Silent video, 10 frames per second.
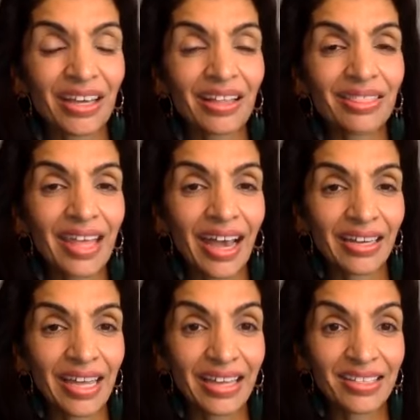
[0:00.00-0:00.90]

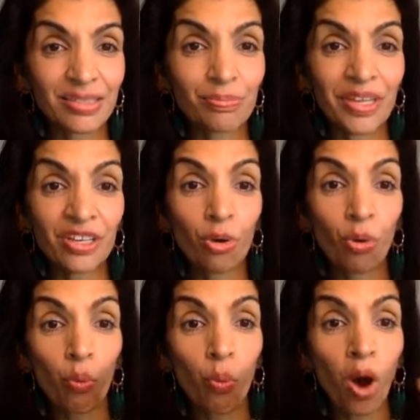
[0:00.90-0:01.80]
that has been
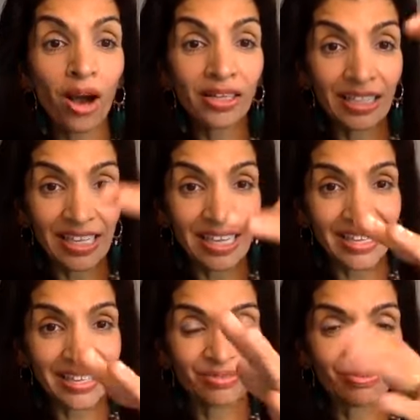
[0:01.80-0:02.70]
wonky,
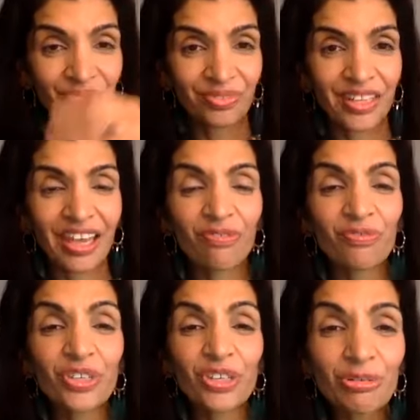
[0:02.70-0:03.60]
if
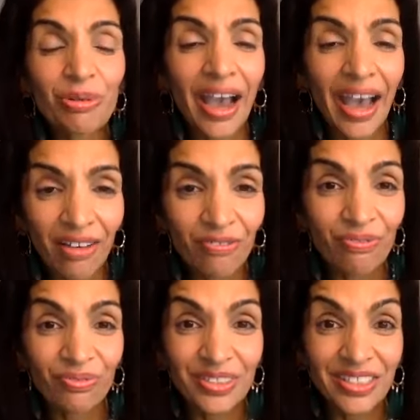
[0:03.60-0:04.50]
you have
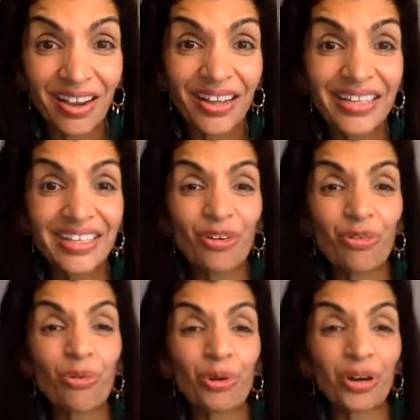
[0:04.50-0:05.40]
done
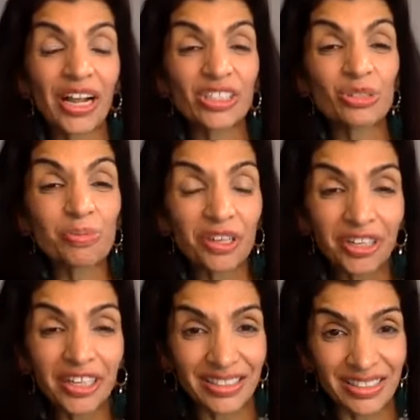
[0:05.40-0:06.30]
or
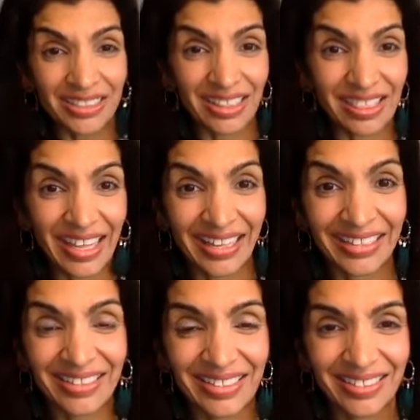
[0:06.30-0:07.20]
experienced
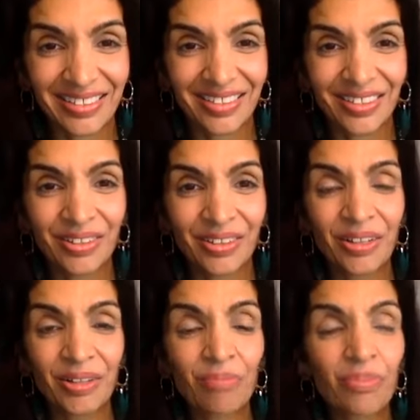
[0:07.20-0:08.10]
things
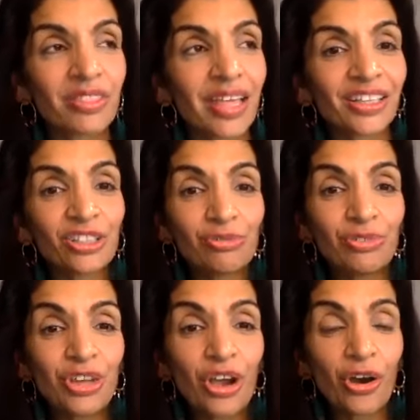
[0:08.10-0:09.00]
that you
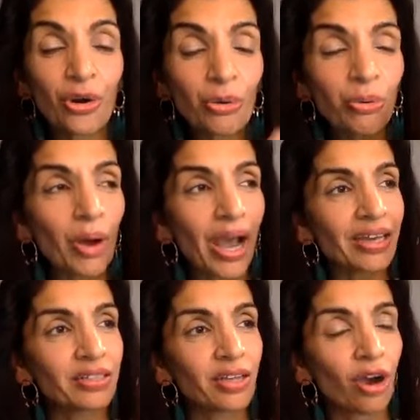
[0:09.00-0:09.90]
know
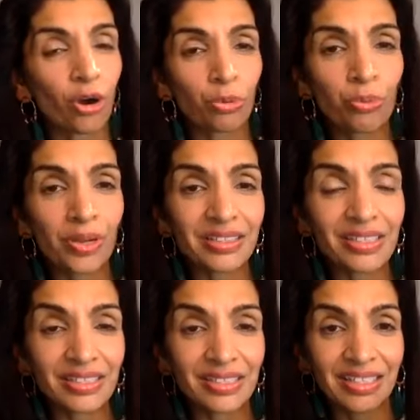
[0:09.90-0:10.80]
and are
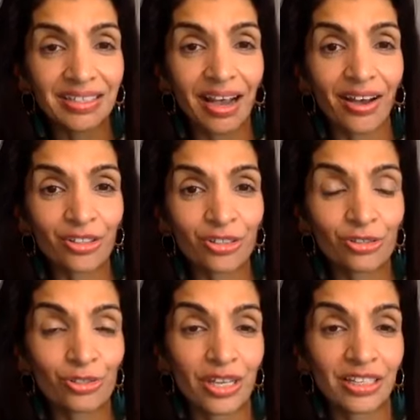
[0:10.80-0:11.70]
witnessing
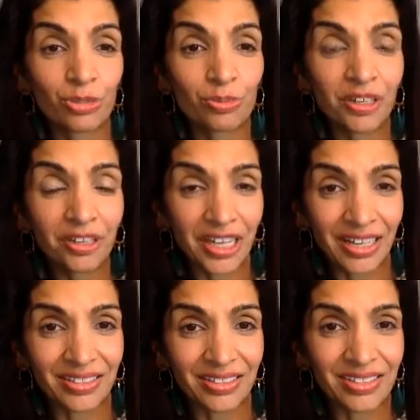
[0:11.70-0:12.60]
others
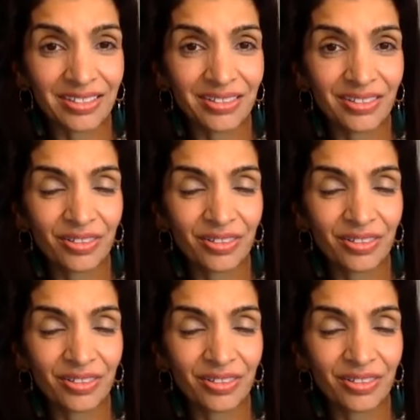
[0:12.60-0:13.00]
experience.